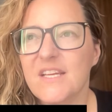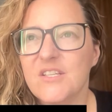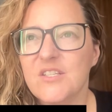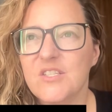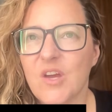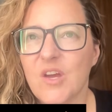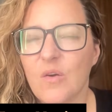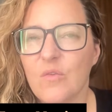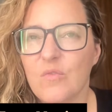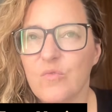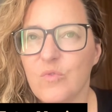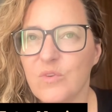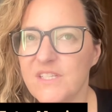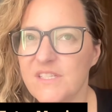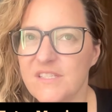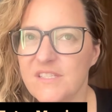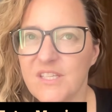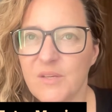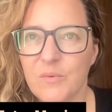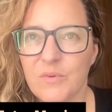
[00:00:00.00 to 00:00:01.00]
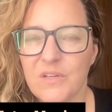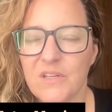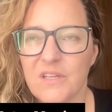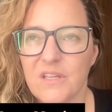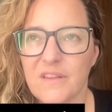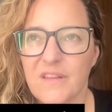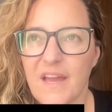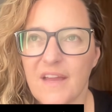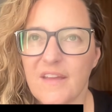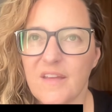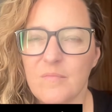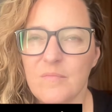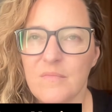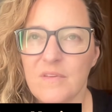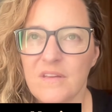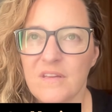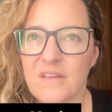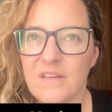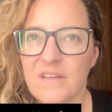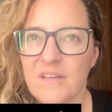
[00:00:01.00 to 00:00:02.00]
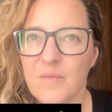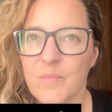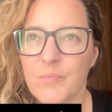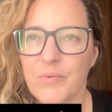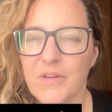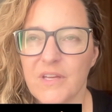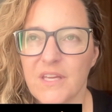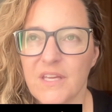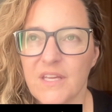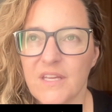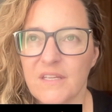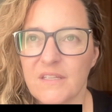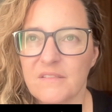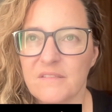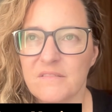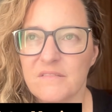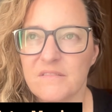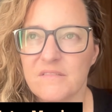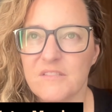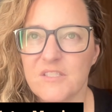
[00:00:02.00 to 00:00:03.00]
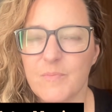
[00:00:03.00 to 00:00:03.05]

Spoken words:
So for Disney World, that could mean booking